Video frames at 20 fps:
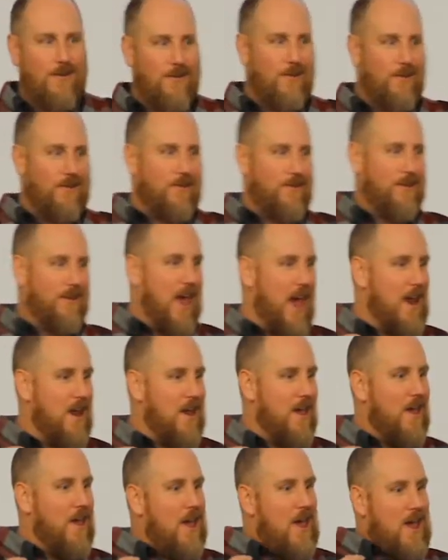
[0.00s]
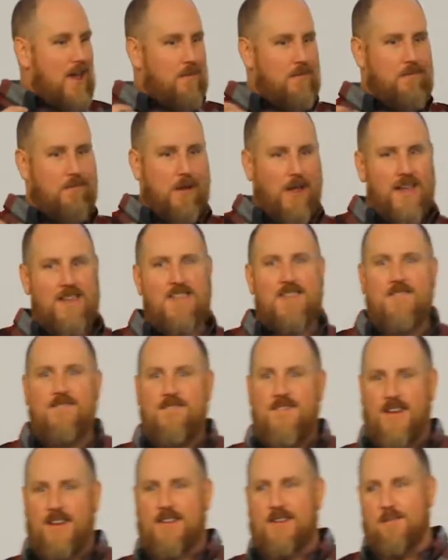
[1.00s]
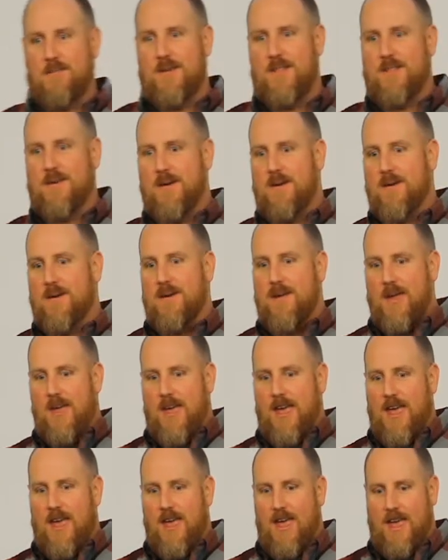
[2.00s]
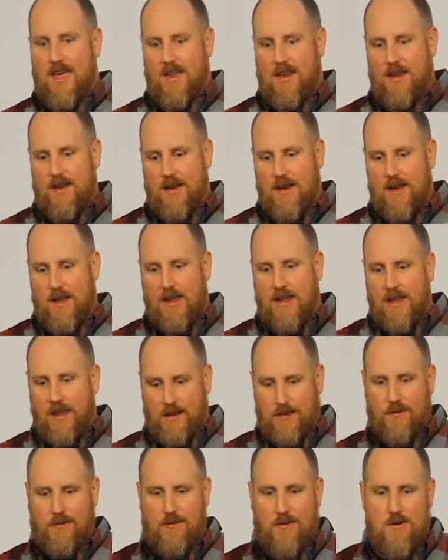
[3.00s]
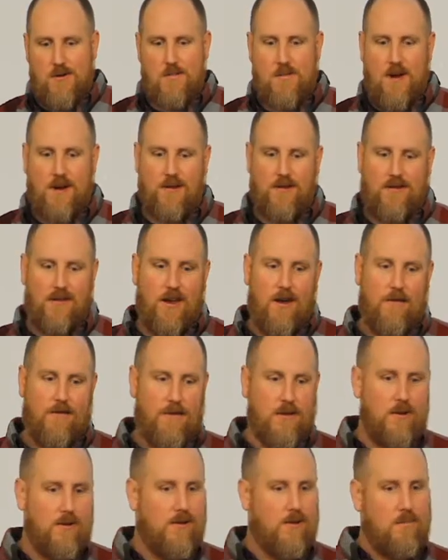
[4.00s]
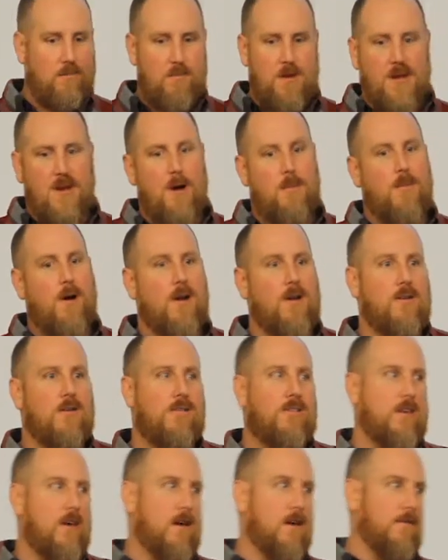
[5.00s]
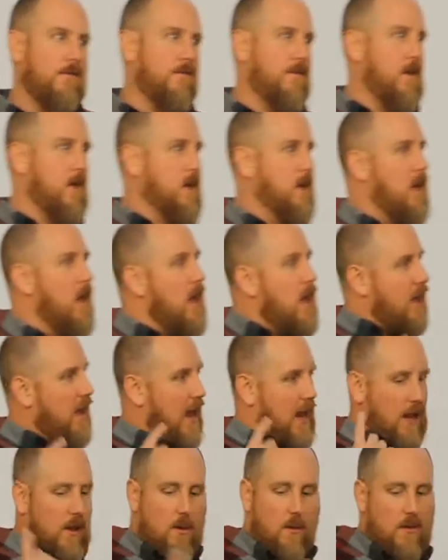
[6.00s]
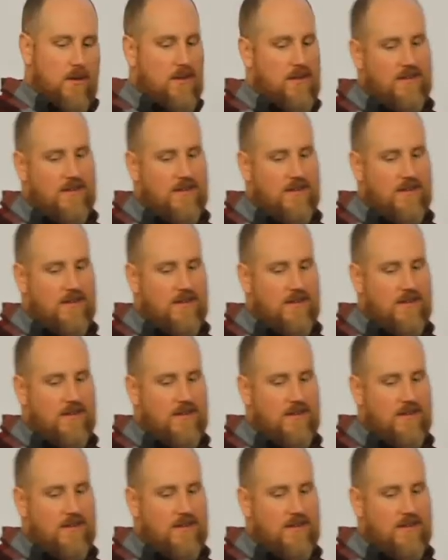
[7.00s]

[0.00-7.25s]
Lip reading: you just kind of play the victim and get concerned about yourself and you just beat up on yourself and kind of go on